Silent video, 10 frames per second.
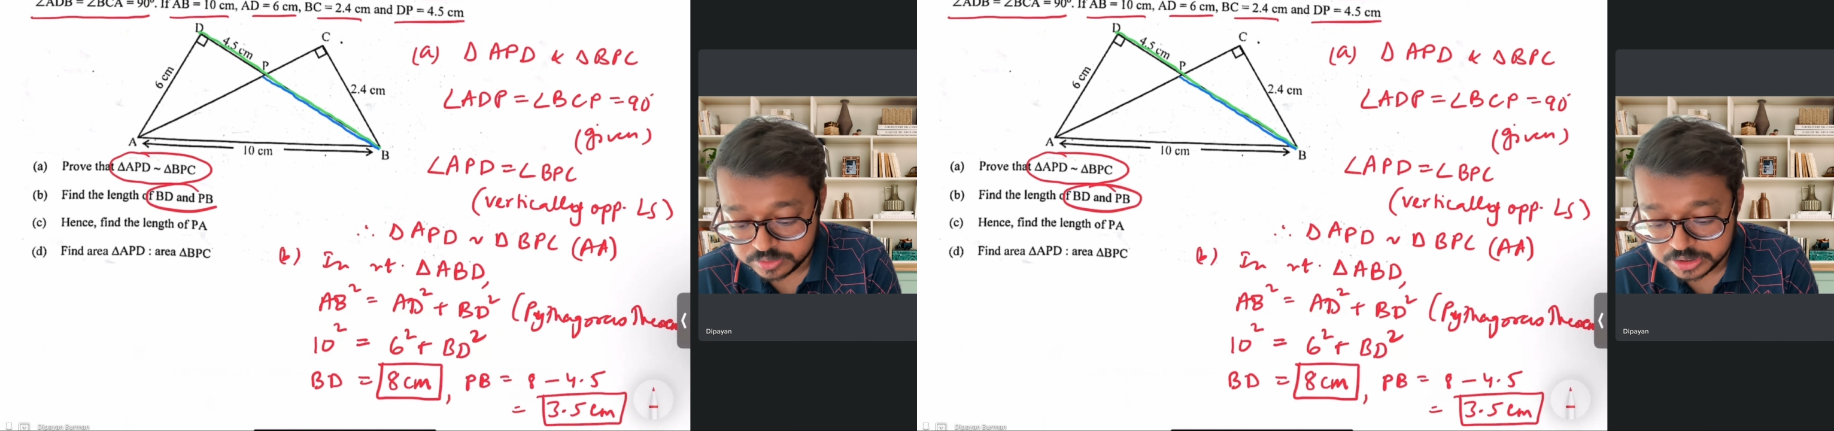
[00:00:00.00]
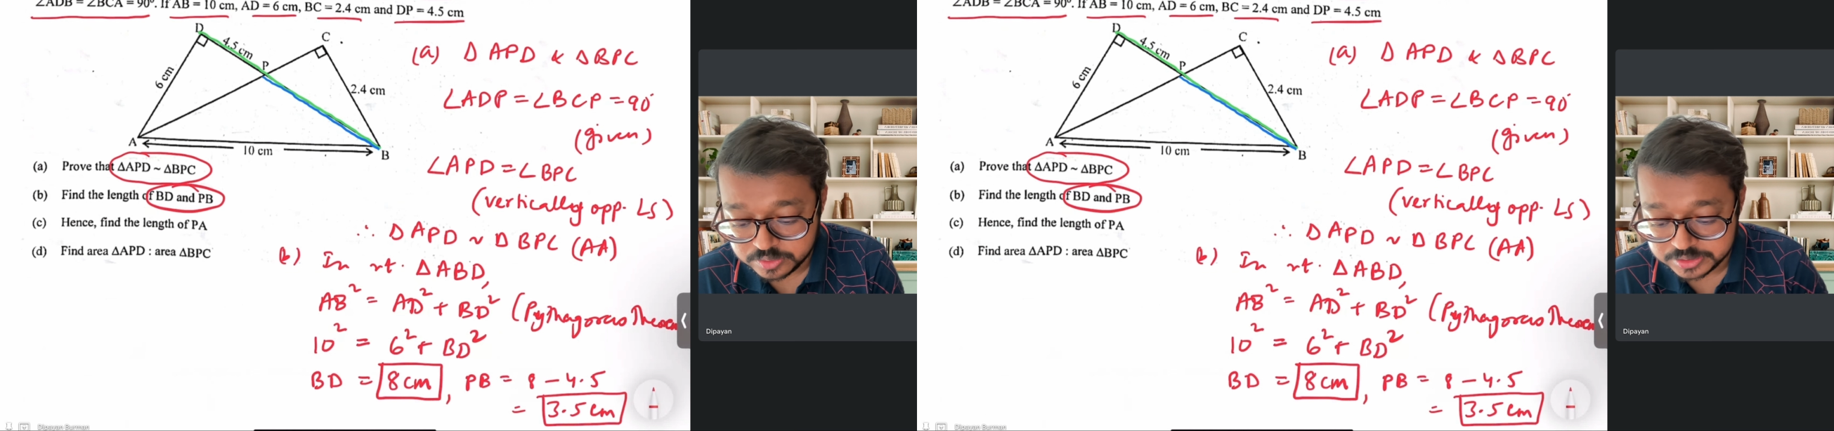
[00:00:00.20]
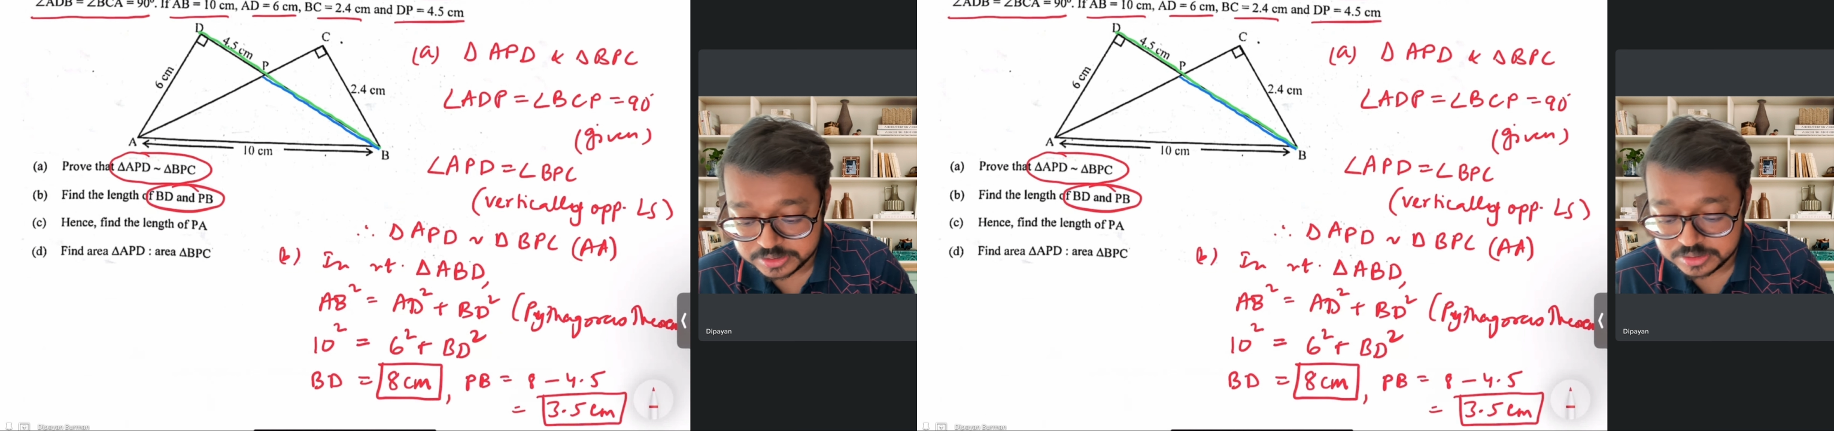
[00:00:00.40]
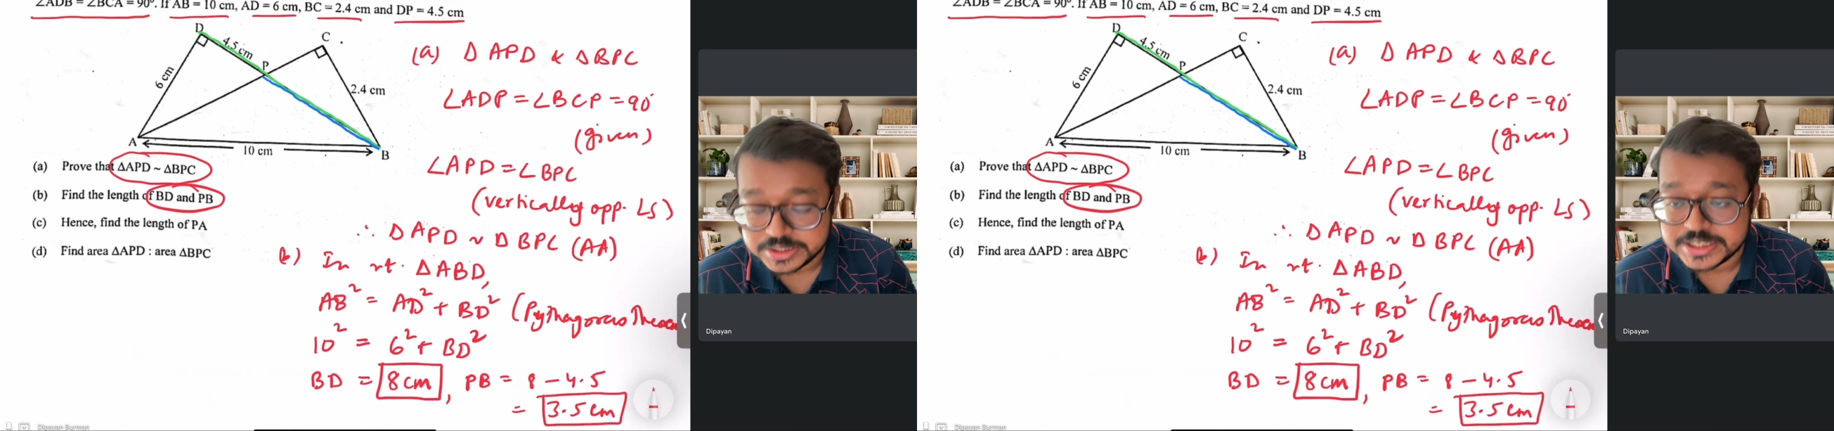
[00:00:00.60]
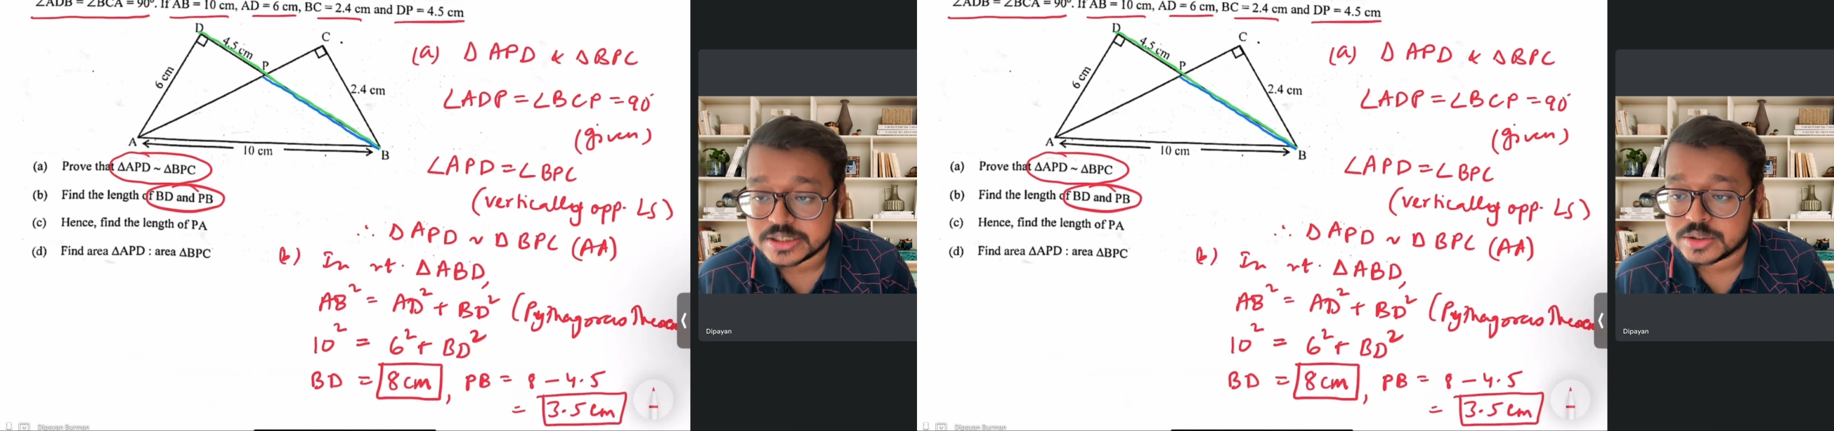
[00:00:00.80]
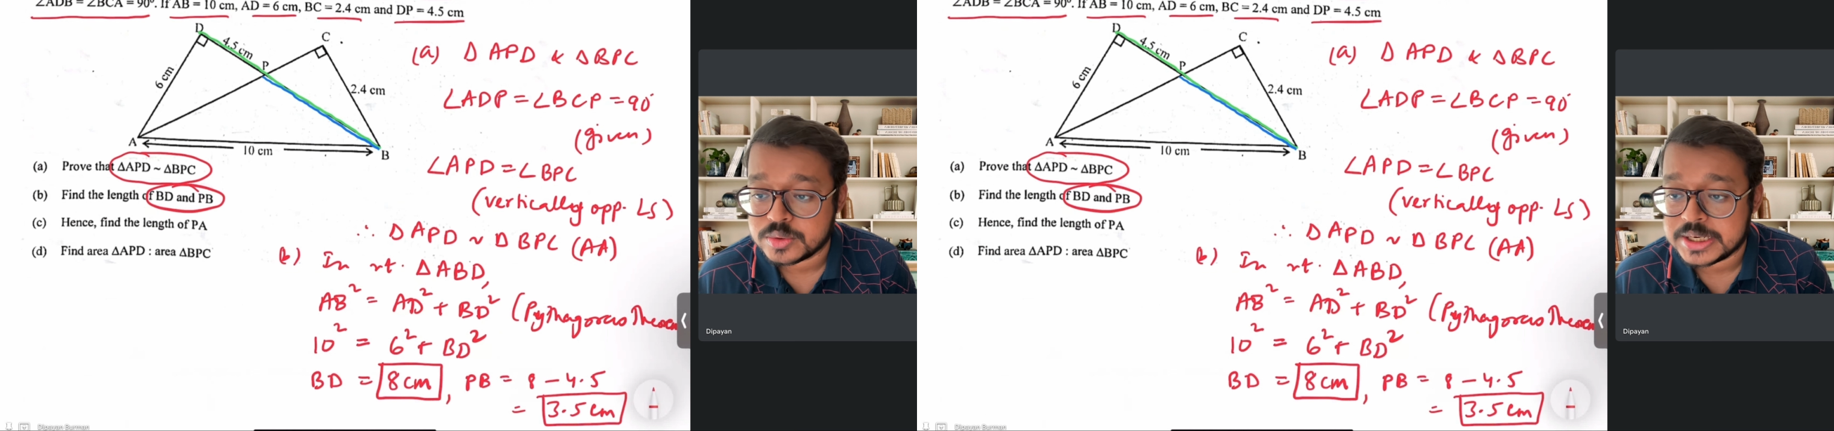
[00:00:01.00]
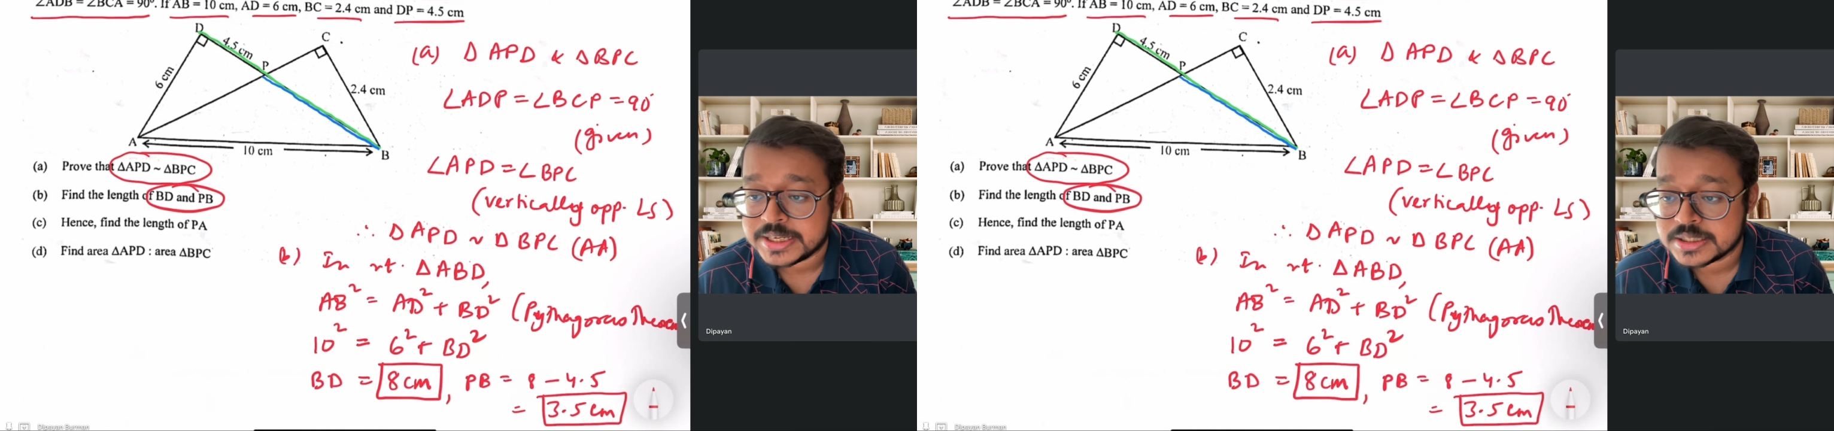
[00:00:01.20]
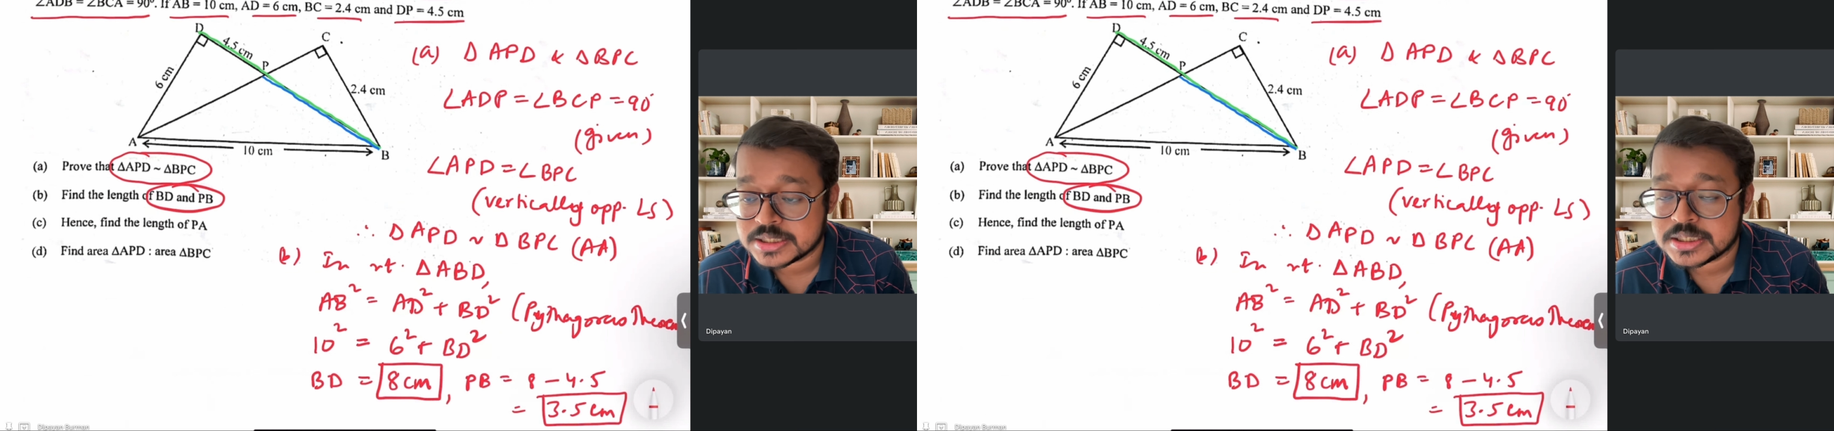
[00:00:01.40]
out these two
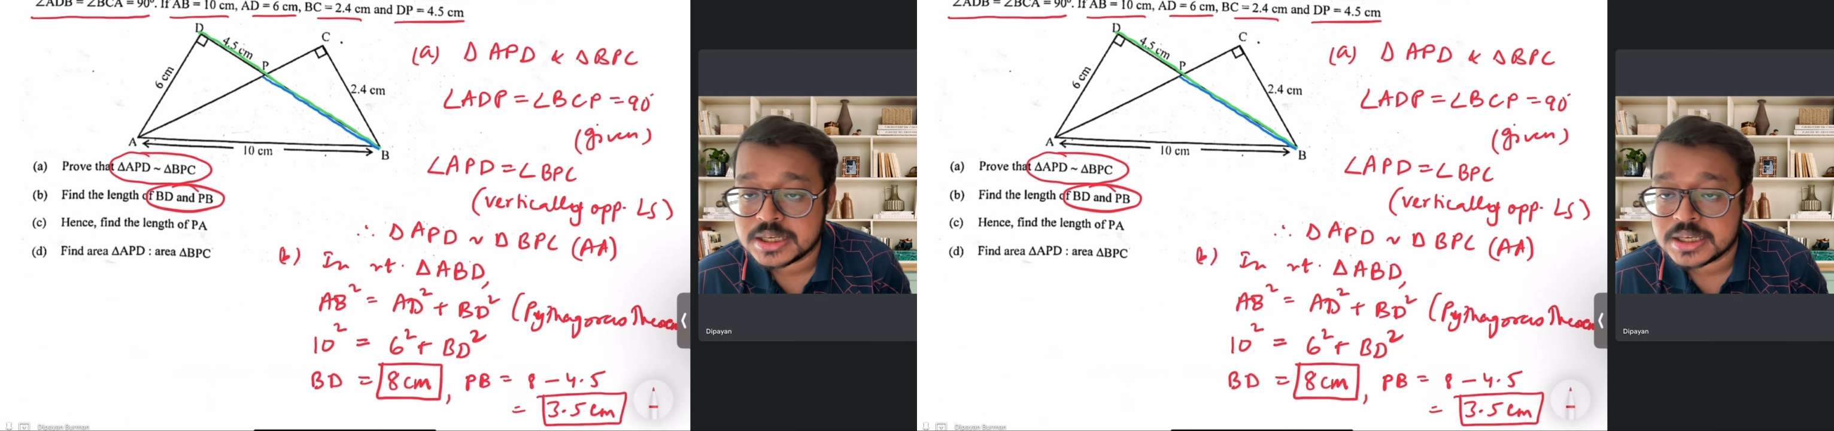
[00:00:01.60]
lengths.